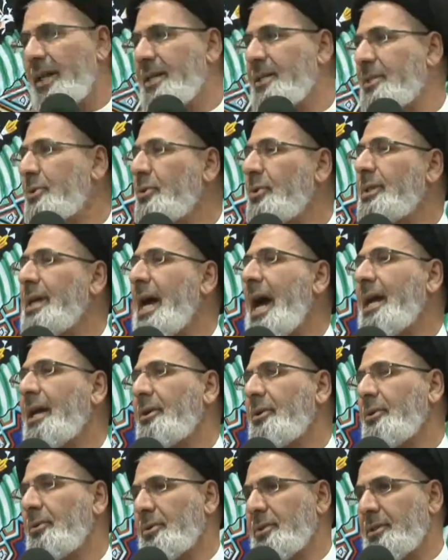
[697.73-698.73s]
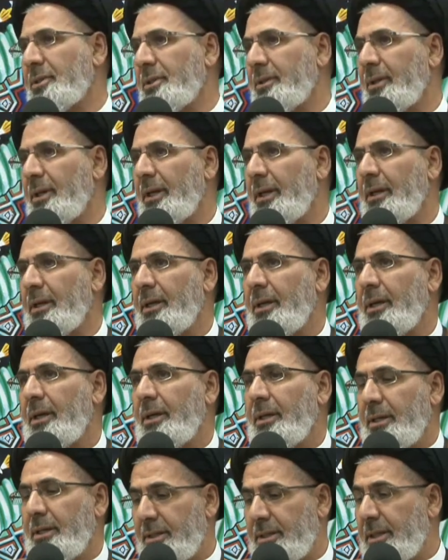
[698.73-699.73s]
is to diagnose.
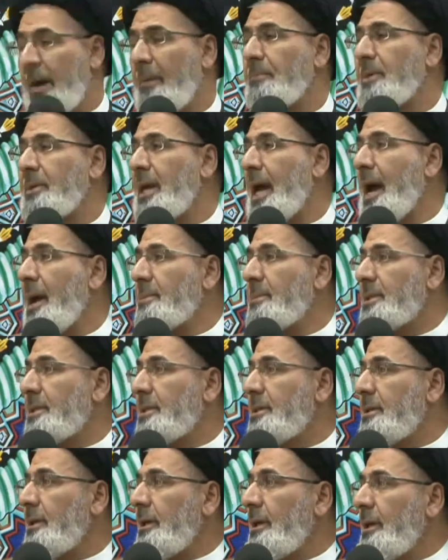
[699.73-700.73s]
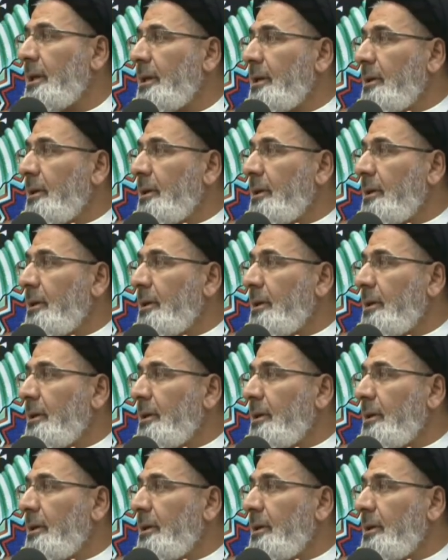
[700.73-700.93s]
Sometimes,